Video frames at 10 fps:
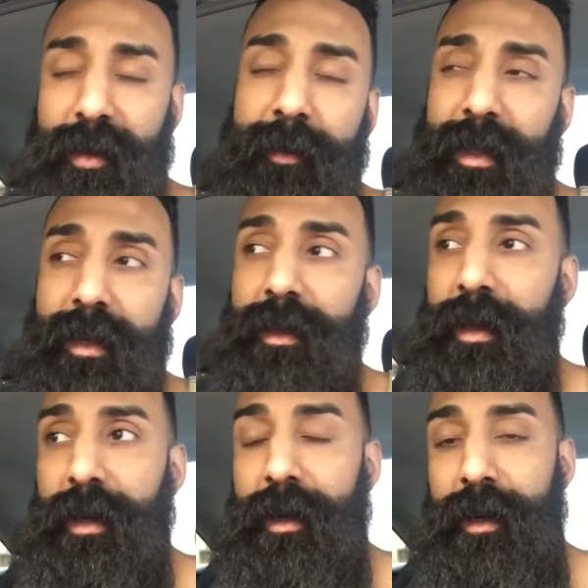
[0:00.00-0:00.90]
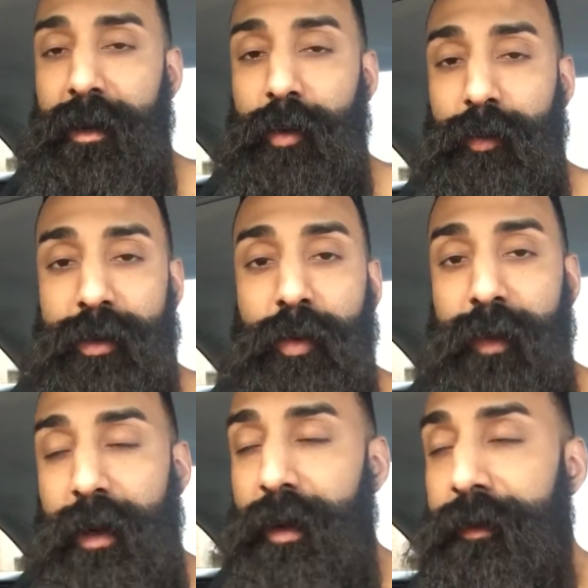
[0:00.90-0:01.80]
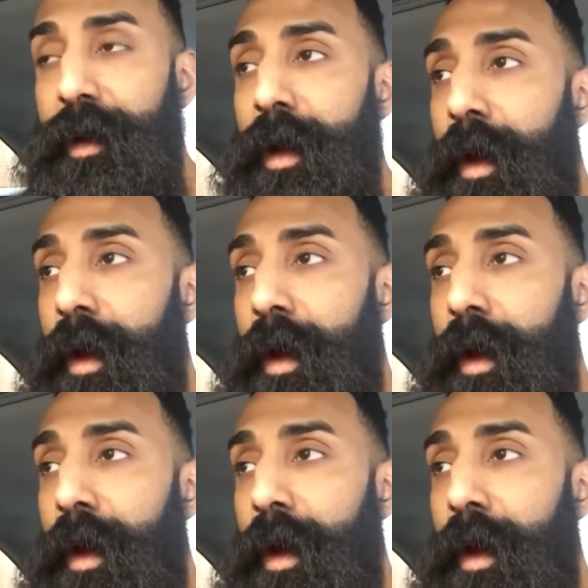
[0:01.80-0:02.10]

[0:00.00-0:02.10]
I mean, at the end of the day, it's all relative.